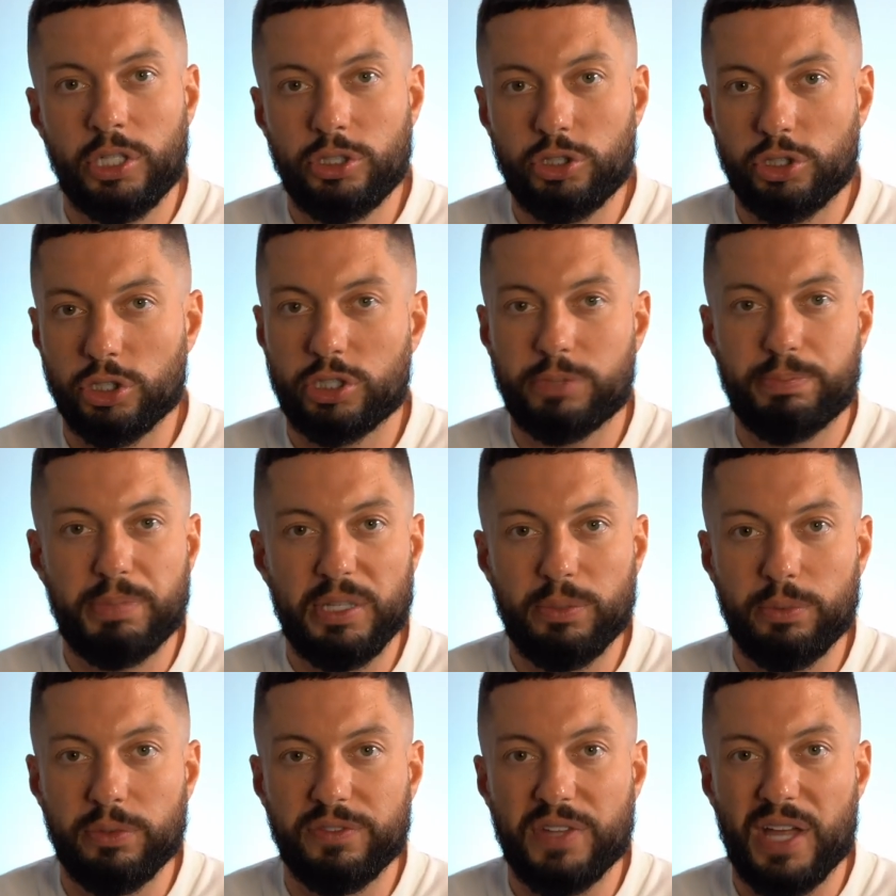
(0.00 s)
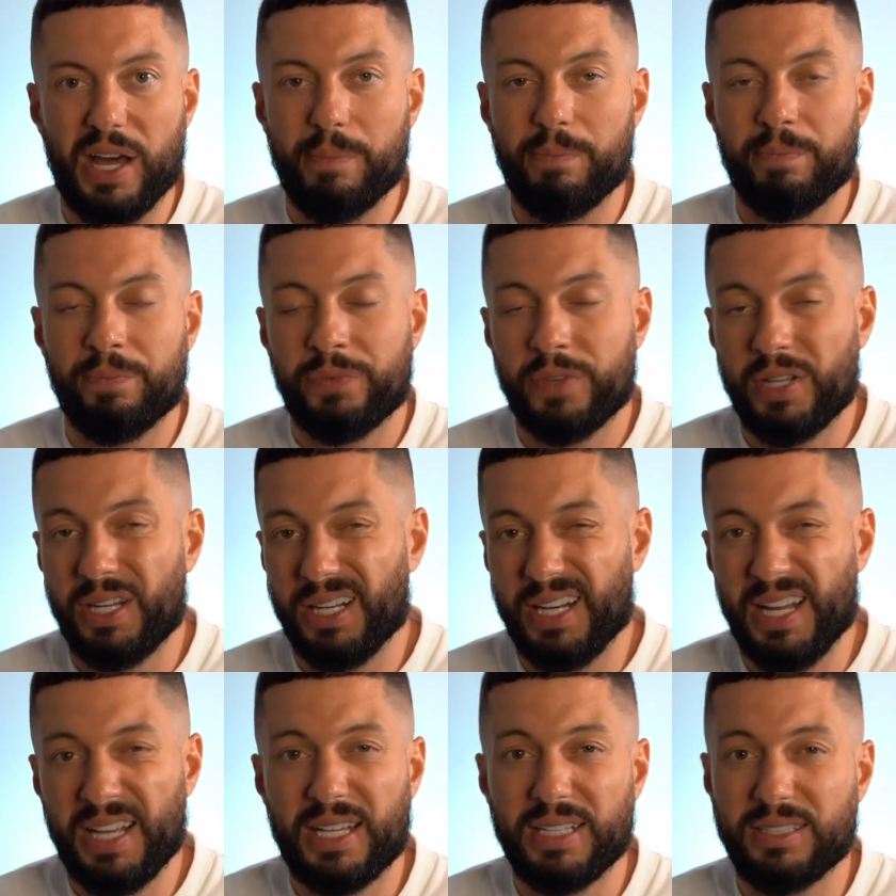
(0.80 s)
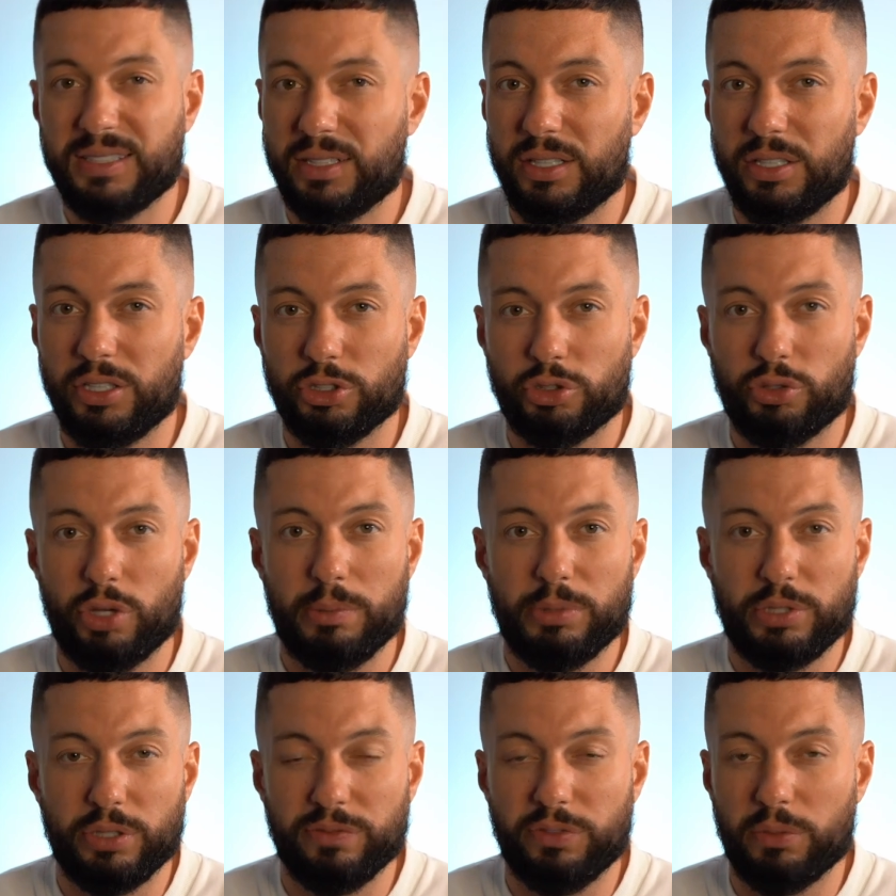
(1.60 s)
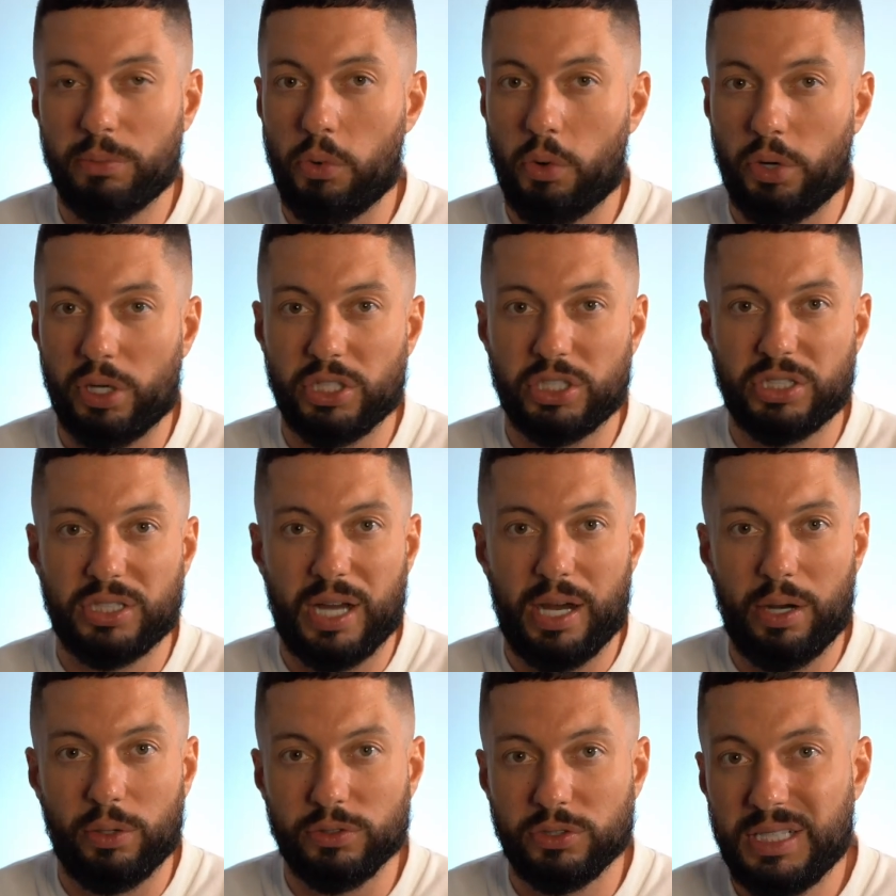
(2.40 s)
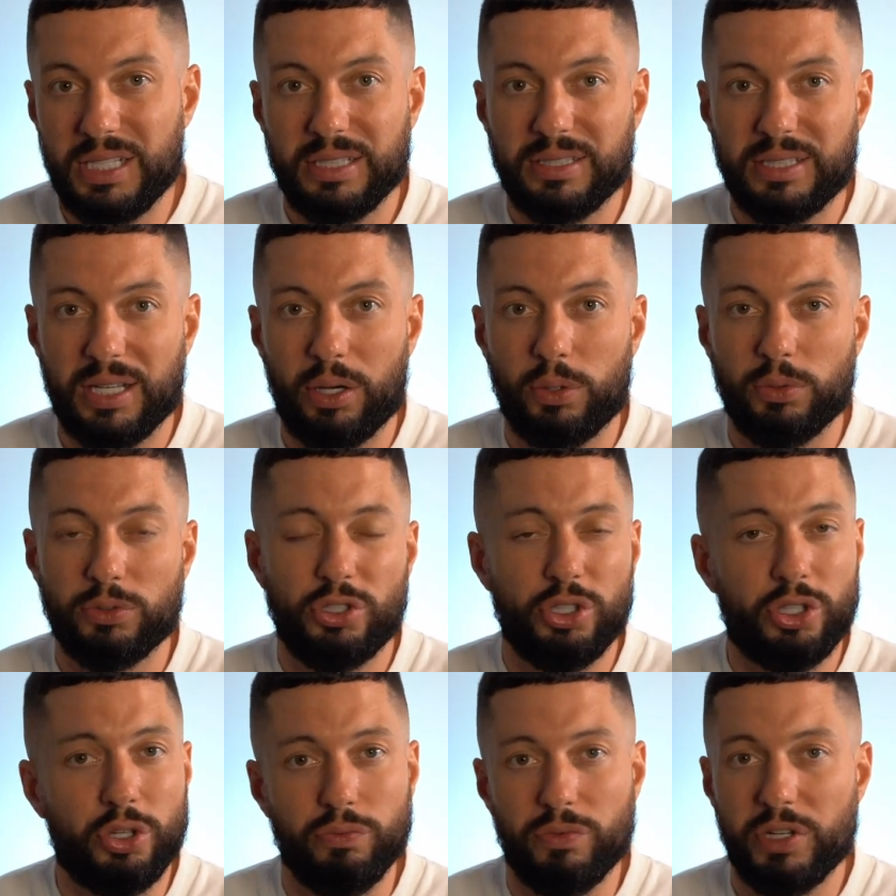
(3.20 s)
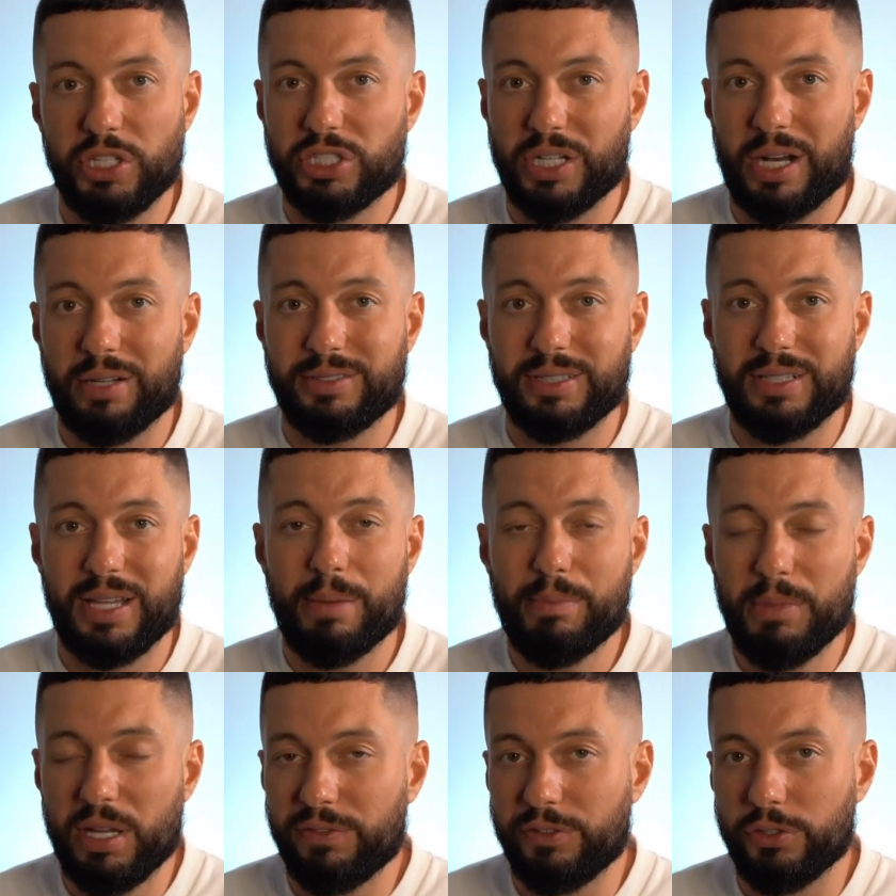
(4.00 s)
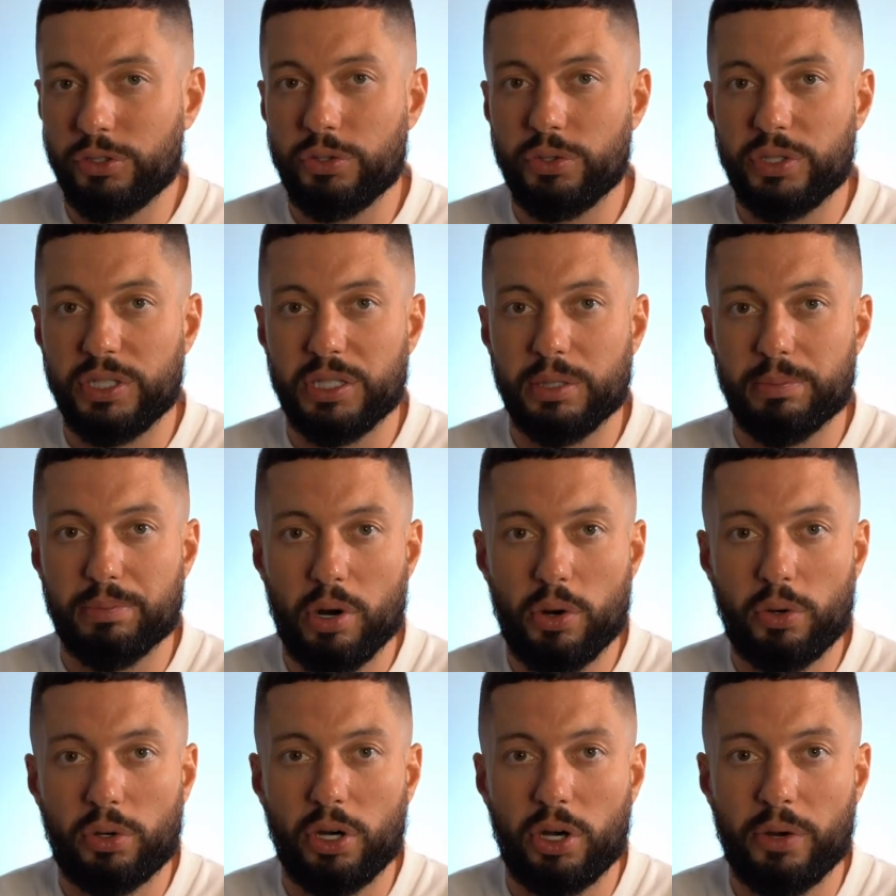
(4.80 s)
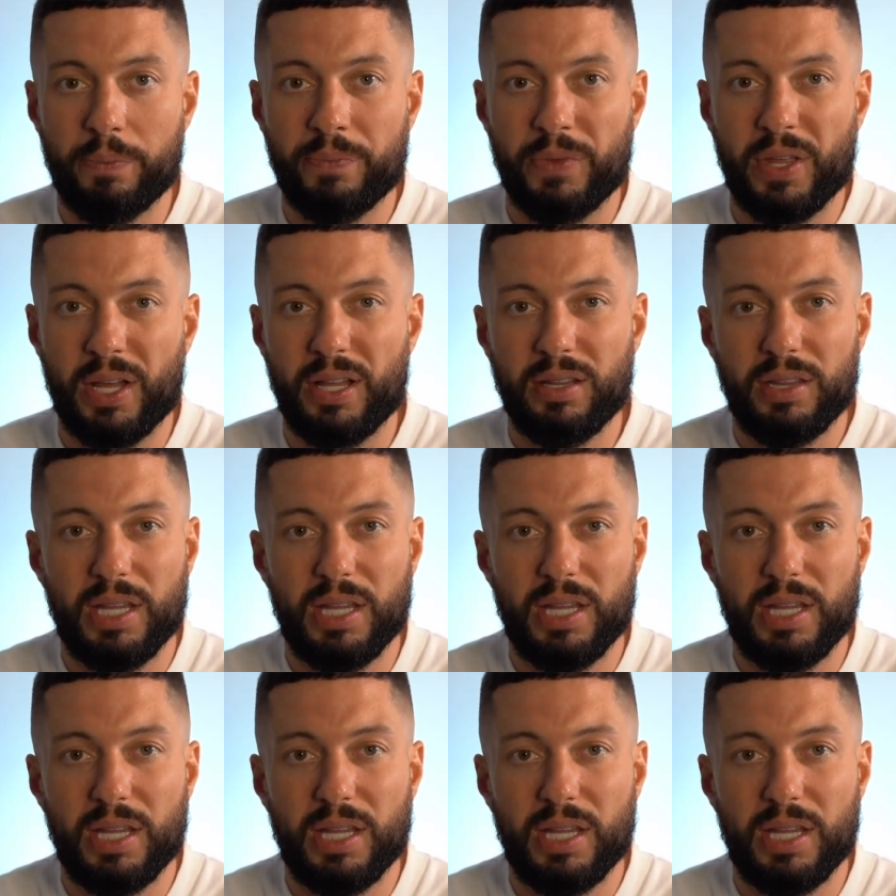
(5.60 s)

Just speak with them. Link is in the description for mortgage styles details. You can reach out to them if you do need a broker.